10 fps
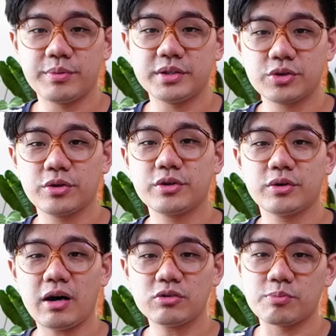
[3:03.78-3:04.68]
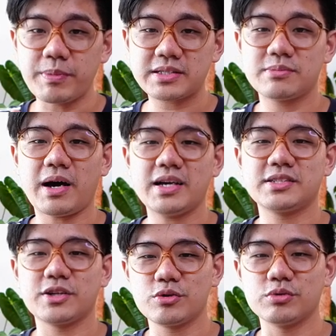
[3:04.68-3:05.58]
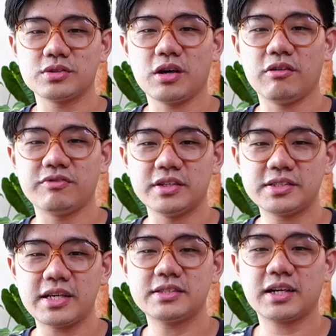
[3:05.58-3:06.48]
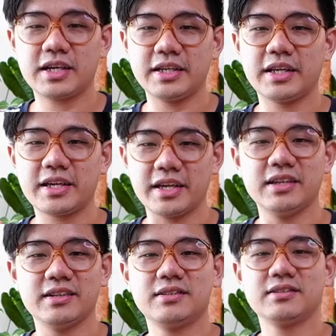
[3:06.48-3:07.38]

we'll be showing you how to maximize the use of the sensor cleaning kit.